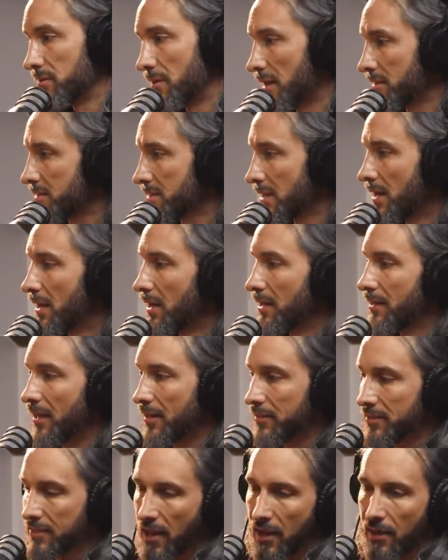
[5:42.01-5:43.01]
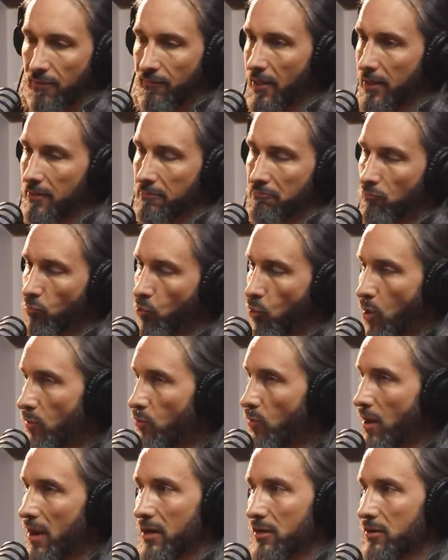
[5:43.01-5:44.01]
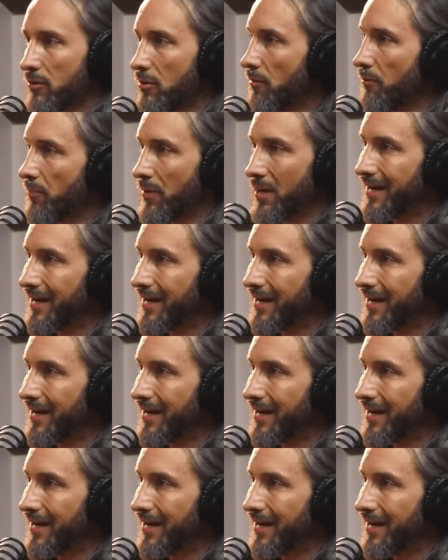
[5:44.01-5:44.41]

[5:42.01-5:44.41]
and that's kind of like one way to do it,